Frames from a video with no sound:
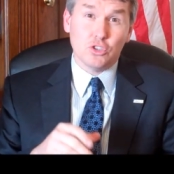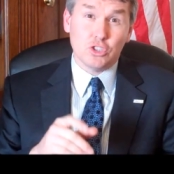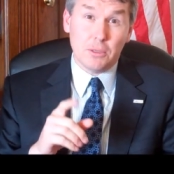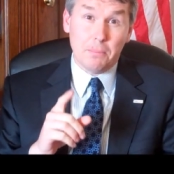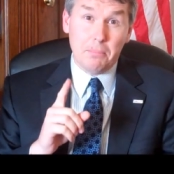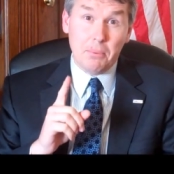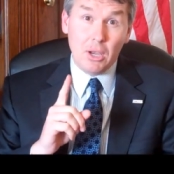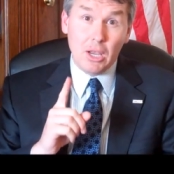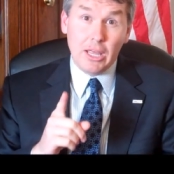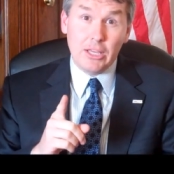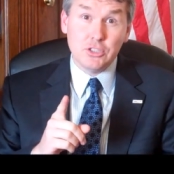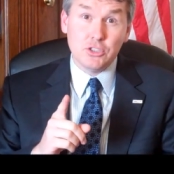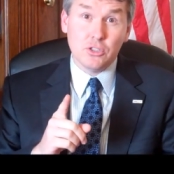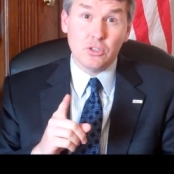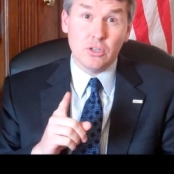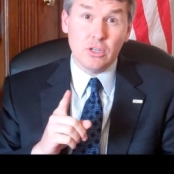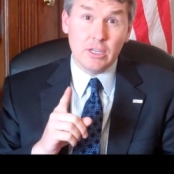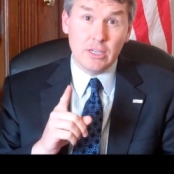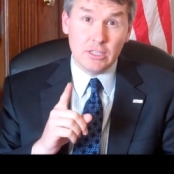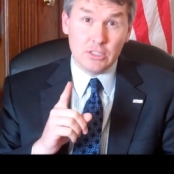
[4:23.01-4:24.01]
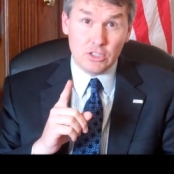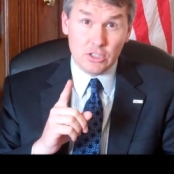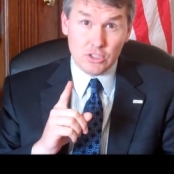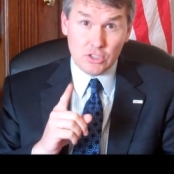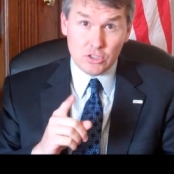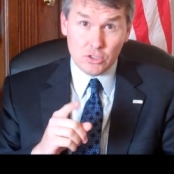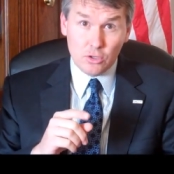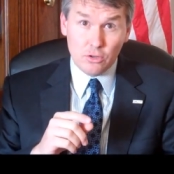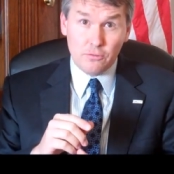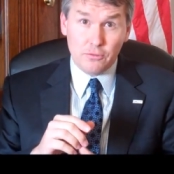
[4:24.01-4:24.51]
It's a pleasure to
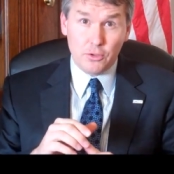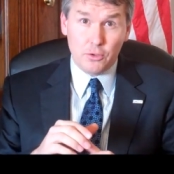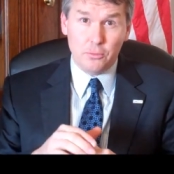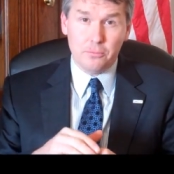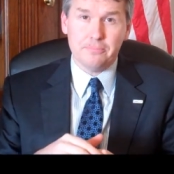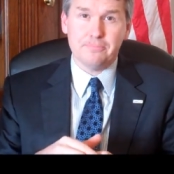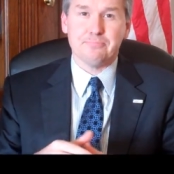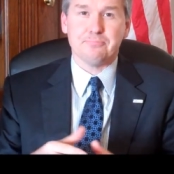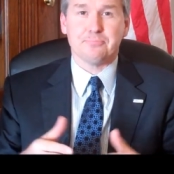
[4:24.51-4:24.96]
serve you.